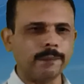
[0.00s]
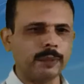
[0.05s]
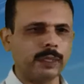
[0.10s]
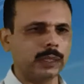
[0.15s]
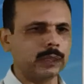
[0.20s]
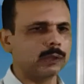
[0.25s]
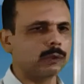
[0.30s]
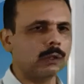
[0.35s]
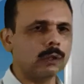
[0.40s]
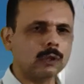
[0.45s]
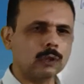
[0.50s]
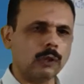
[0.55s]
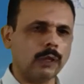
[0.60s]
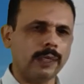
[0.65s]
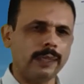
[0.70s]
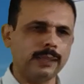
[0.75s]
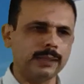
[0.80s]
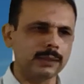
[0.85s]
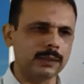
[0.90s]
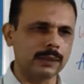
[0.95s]
There is no
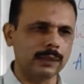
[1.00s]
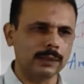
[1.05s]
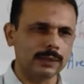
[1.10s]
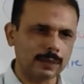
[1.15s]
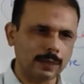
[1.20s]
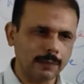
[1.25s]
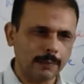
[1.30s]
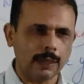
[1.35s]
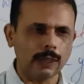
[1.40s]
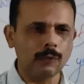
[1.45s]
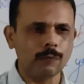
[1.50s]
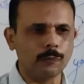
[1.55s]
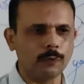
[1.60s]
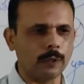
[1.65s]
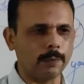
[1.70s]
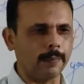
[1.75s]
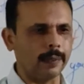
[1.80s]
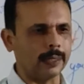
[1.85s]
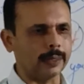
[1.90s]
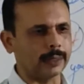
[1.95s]
choice. Some
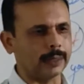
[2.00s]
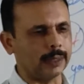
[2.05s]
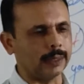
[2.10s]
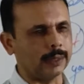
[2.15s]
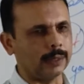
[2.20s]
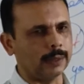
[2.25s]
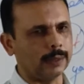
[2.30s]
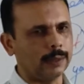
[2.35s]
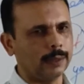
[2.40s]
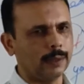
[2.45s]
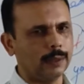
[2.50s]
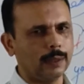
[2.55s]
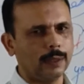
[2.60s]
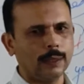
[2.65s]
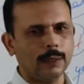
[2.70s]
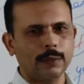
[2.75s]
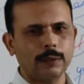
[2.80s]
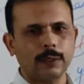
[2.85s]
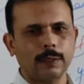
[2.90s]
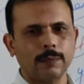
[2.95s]
information.
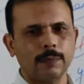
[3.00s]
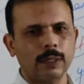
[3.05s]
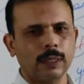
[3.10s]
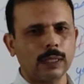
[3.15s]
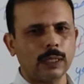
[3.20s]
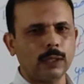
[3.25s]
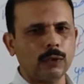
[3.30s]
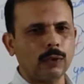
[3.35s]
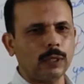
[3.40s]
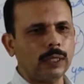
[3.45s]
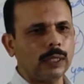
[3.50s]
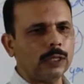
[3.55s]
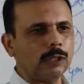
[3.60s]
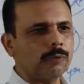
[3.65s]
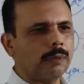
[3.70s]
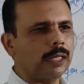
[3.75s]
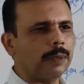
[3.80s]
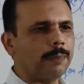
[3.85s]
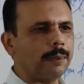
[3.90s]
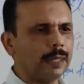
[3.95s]
The red one is
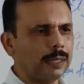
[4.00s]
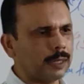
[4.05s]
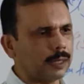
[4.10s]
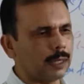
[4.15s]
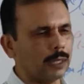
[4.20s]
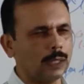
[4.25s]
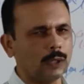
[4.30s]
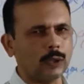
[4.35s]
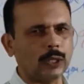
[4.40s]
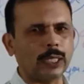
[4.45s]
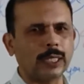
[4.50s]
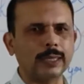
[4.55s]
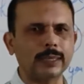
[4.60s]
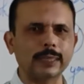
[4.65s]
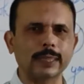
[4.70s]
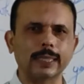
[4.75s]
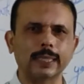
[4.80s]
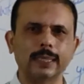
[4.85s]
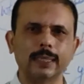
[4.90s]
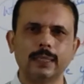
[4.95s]
my pencil, you can
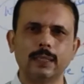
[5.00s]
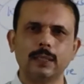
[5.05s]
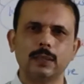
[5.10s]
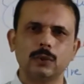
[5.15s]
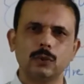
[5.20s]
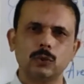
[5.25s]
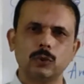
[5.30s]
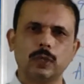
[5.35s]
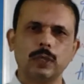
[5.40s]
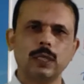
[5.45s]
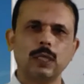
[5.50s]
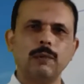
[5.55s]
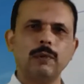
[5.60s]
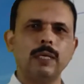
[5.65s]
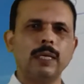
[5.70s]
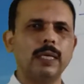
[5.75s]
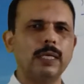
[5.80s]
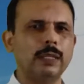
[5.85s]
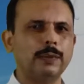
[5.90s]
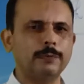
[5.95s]
say. You are
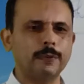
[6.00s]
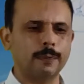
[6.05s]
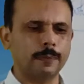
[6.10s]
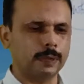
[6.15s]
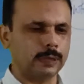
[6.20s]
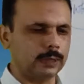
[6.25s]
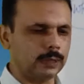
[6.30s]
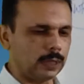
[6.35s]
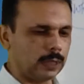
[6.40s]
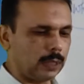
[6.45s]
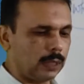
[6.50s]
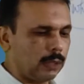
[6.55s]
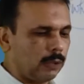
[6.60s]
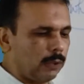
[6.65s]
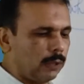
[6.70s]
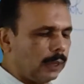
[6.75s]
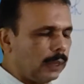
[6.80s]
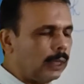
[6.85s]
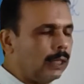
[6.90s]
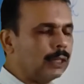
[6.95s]
giving an information. The red
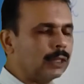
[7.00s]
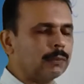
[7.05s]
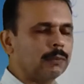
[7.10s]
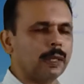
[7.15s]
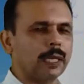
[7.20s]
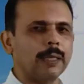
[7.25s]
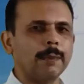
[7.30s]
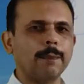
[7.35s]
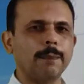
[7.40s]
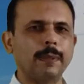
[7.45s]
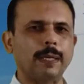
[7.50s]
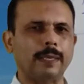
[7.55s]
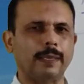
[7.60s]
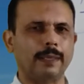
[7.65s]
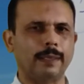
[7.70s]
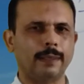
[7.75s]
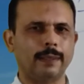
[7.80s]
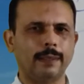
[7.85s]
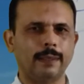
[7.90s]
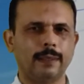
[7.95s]
one is my
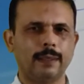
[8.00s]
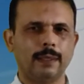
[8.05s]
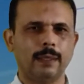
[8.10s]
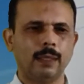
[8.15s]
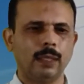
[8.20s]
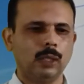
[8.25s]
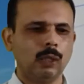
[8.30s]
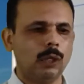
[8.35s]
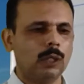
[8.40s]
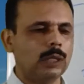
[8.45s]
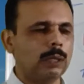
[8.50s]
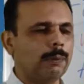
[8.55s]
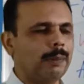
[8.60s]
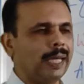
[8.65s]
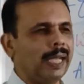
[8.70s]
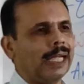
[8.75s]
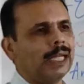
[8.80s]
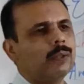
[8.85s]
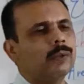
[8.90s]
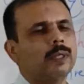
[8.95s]
pen, or the
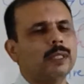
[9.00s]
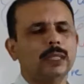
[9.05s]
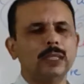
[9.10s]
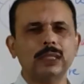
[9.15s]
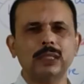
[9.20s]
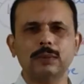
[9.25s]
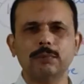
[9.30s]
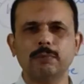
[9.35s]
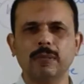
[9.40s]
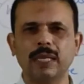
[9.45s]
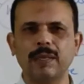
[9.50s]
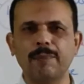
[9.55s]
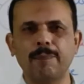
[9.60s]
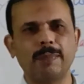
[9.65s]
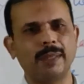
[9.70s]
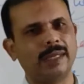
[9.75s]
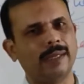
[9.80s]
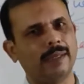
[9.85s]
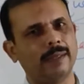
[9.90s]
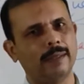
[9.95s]
black one is my
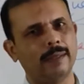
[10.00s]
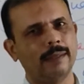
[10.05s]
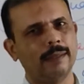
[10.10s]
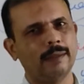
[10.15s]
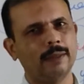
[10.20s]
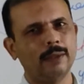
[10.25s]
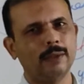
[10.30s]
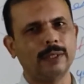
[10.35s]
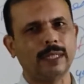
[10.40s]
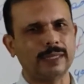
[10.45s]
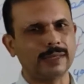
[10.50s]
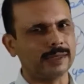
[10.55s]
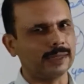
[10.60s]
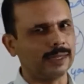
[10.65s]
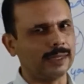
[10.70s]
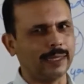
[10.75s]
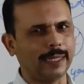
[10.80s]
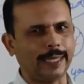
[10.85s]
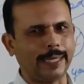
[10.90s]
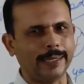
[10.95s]
pen. You can
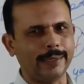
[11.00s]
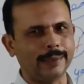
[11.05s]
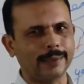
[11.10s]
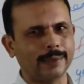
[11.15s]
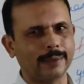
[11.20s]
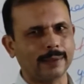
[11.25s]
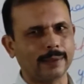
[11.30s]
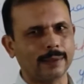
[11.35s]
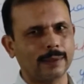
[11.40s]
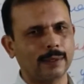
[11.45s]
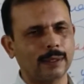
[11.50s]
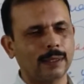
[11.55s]
say the answer.